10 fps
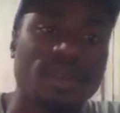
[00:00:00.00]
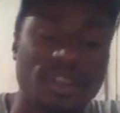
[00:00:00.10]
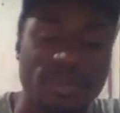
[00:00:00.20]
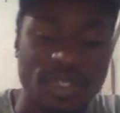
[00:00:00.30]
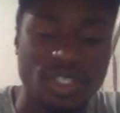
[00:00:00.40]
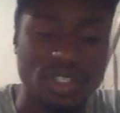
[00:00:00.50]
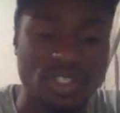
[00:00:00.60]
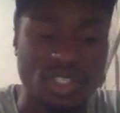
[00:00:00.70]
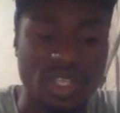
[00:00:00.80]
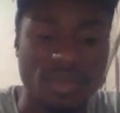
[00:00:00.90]
we
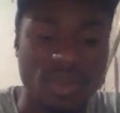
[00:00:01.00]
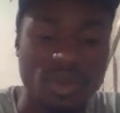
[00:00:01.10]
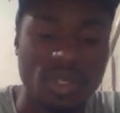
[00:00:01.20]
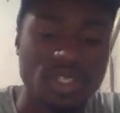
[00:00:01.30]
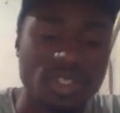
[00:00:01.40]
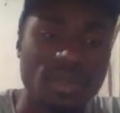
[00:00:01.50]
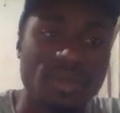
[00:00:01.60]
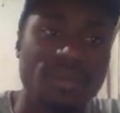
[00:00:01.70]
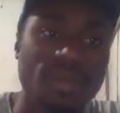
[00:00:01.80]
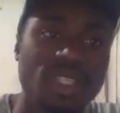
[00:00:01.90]
just type the word
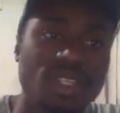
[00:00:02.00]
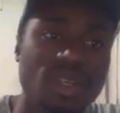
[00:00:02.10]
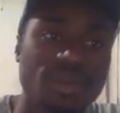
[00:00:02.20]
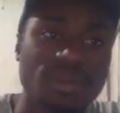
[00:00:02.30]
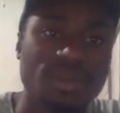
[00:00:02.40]
medium.com.